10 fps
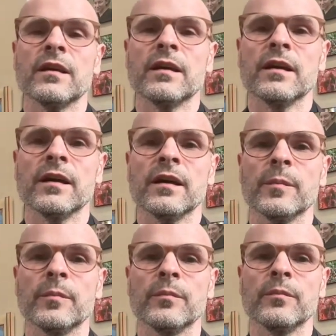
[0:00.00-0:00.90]

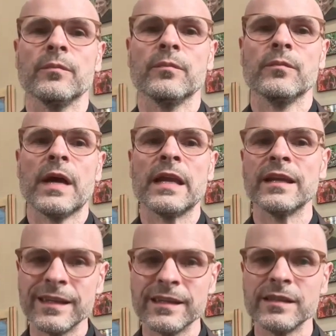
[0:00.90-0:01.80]
And
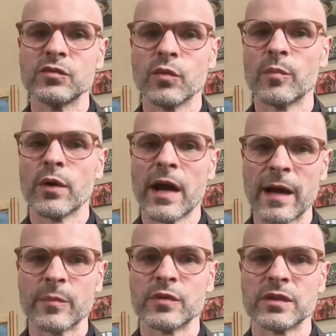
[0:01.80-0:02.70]
it is what
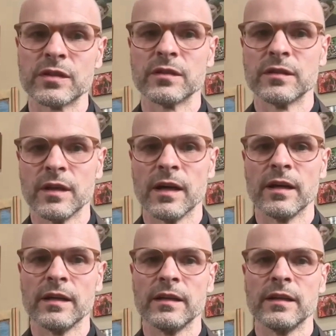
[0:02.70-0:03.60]
perhaps
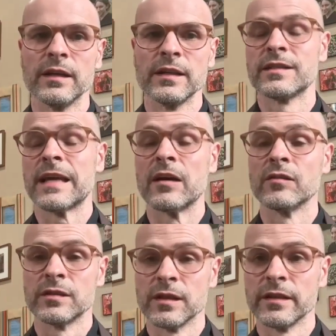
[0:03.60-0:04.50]
it
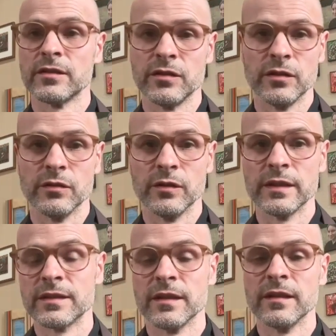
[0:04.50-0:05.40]
sounds like to you.
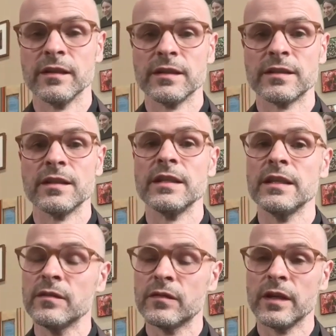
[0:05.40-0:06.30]
It's an
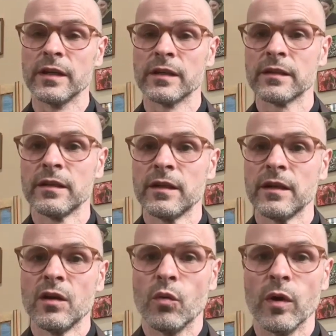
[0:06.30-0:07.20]
evening
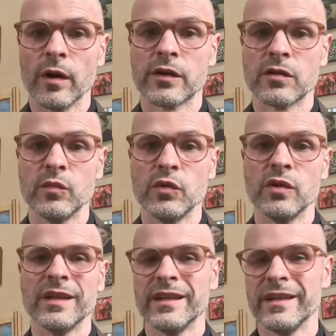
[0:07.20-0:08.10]
where
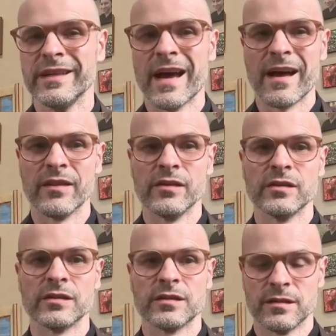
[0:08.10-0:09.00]
community
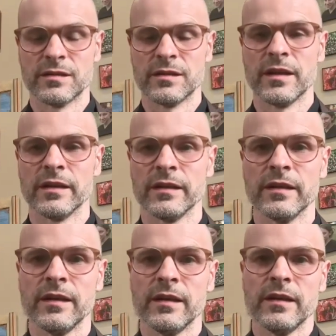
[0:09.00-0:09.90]
gathers to sing
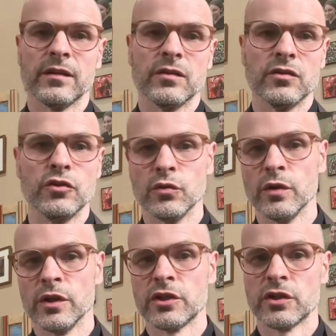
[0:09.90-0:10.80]

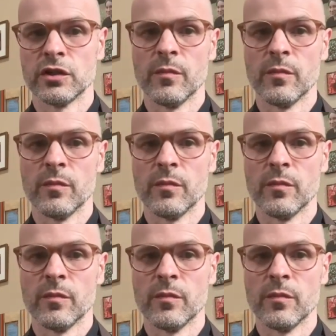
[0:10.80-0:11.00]
Jewish,